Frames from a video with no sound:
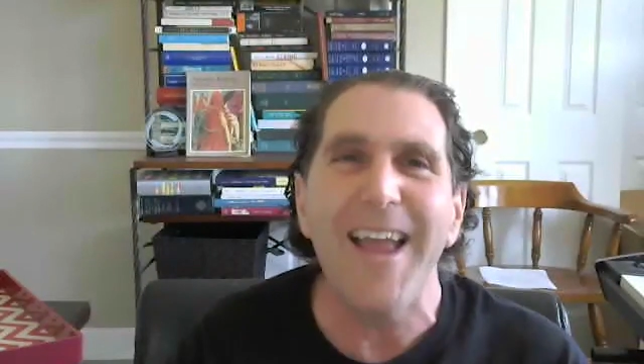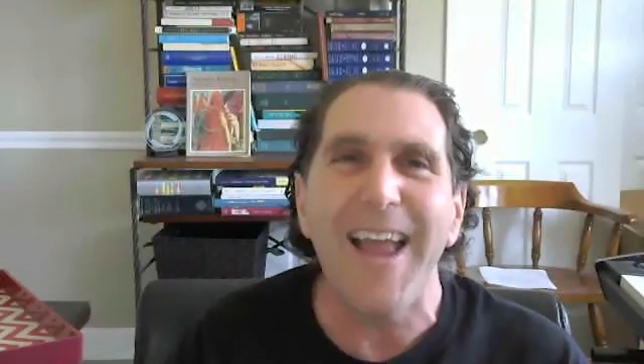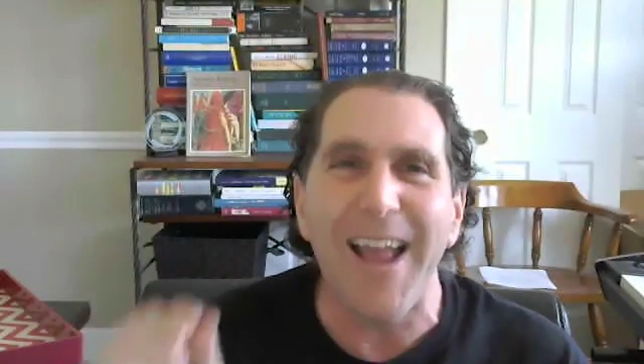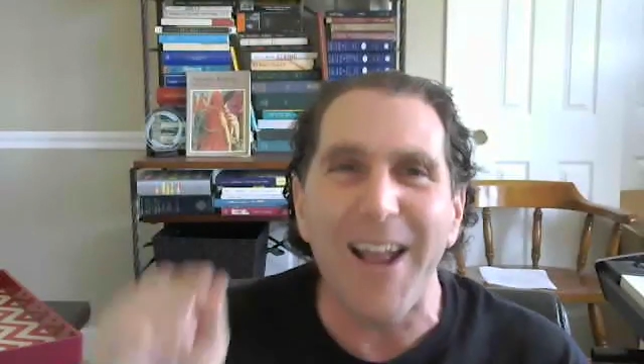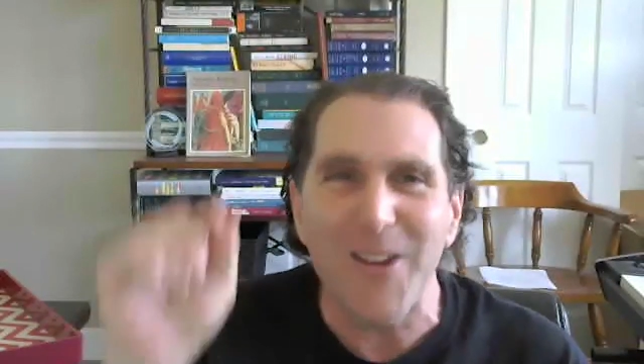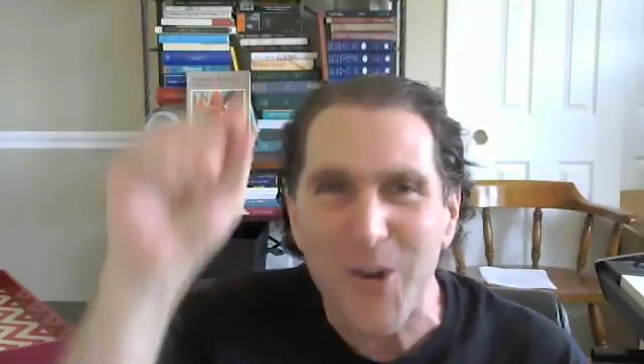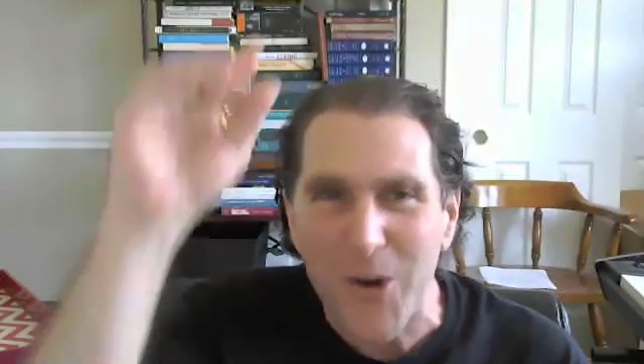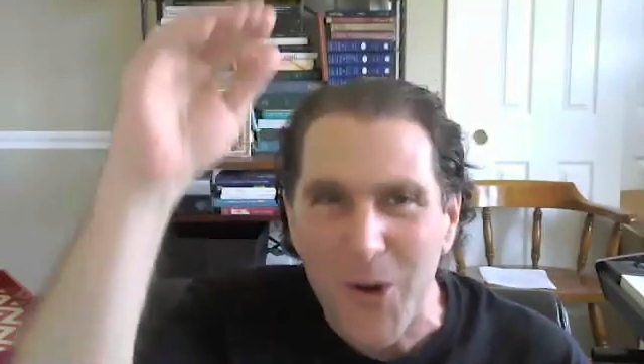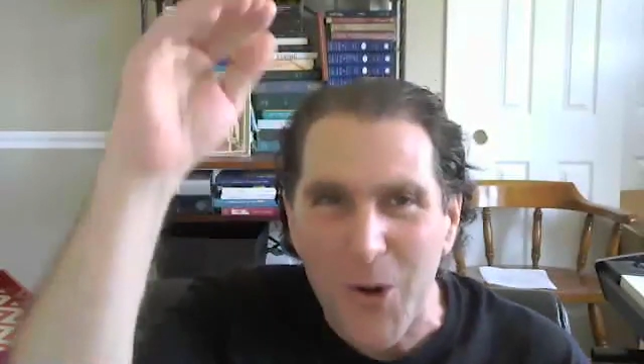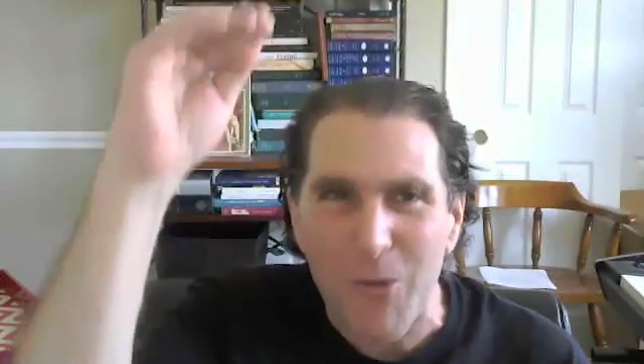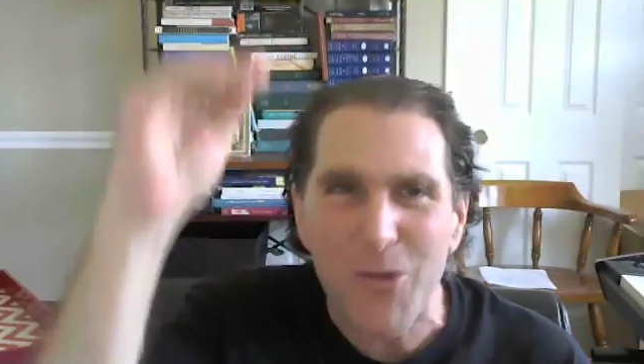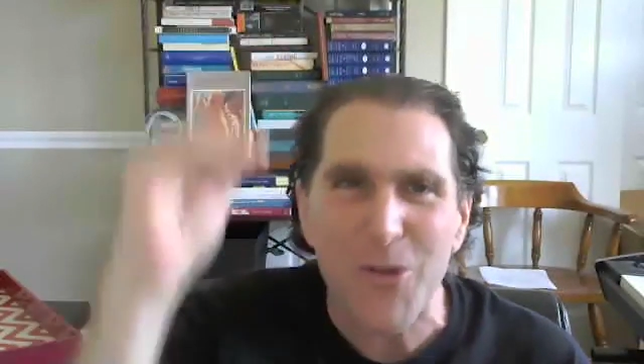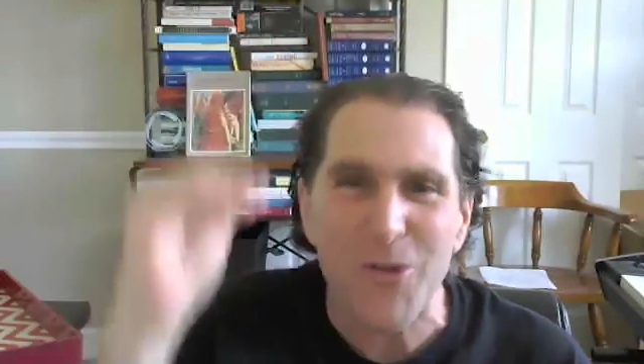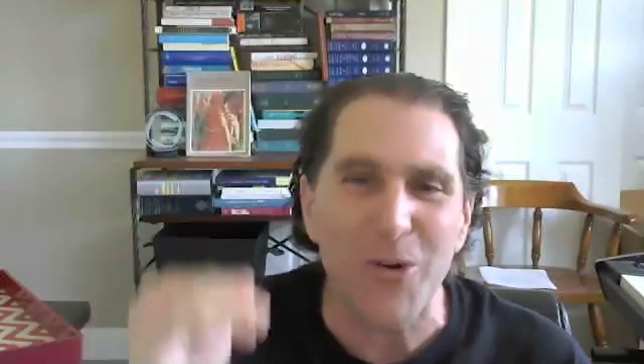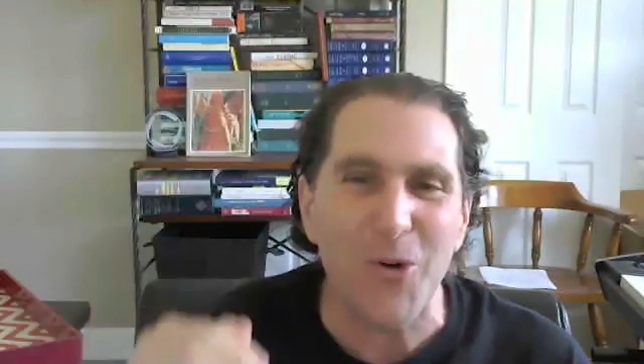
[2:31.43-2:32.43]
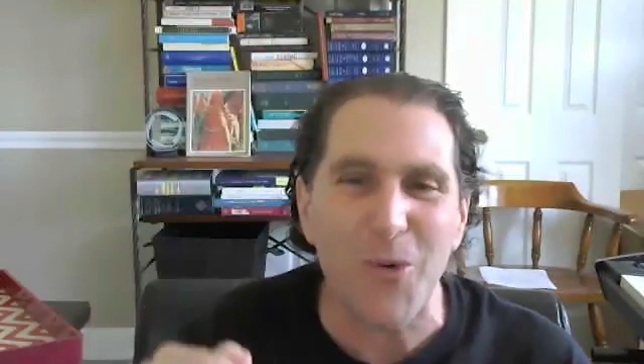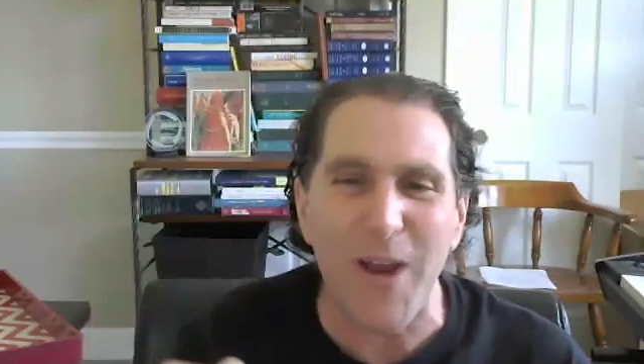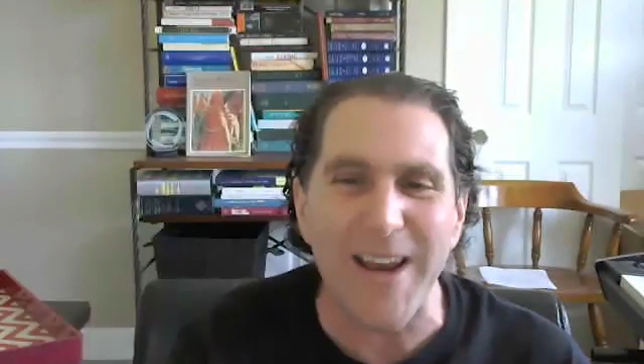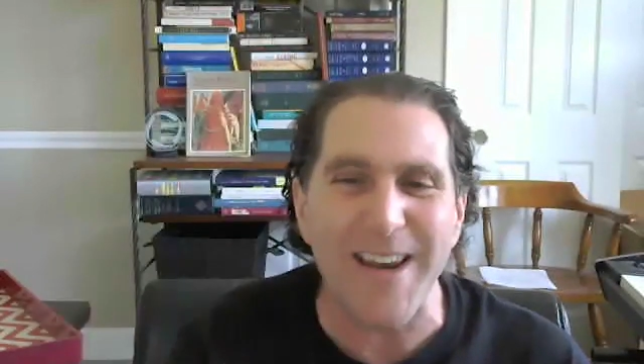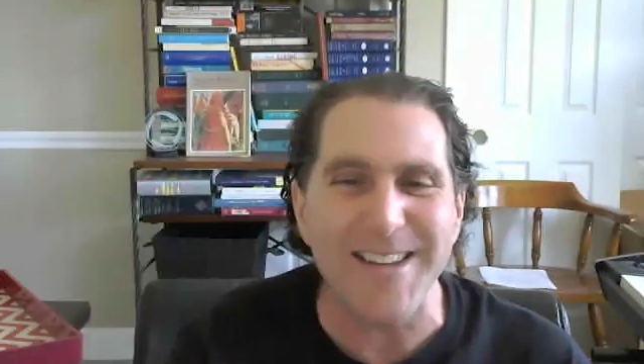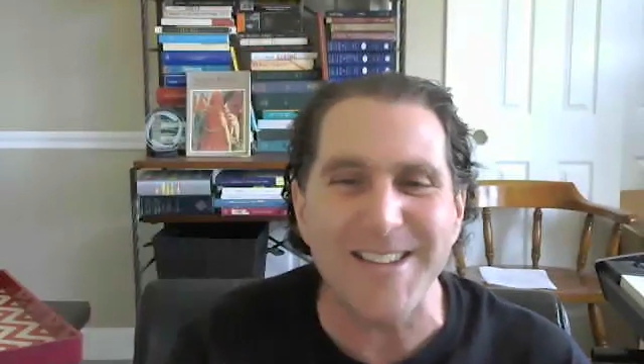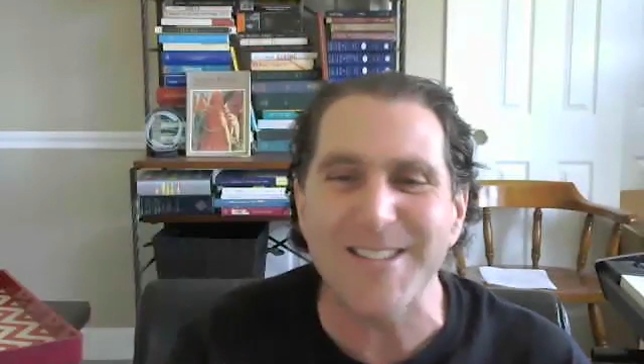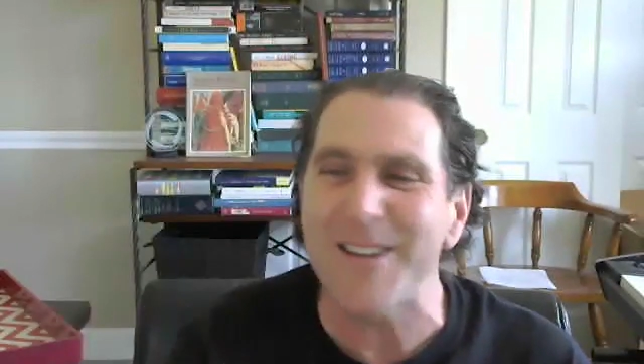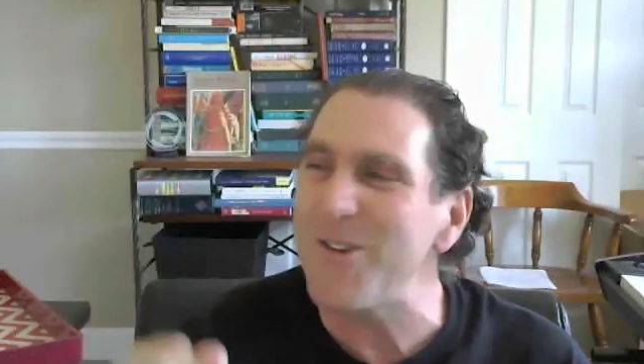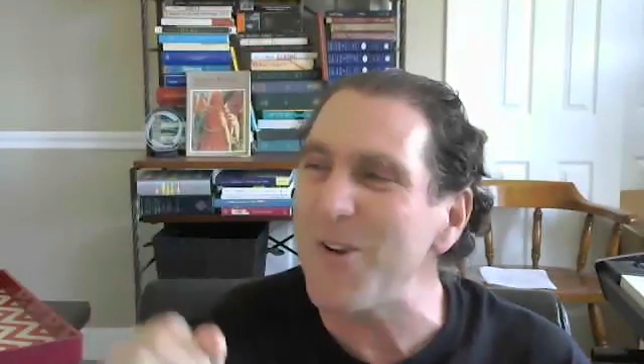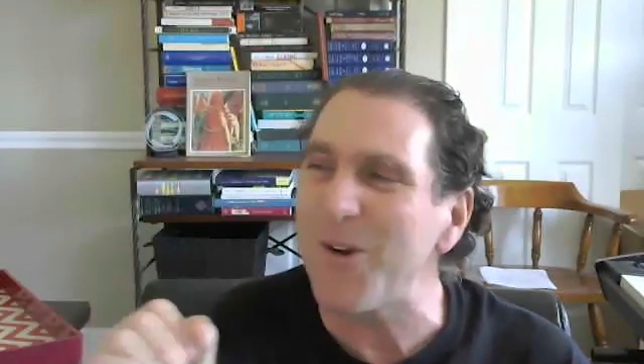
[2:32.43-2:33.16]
and you're gonna go through the credits and you're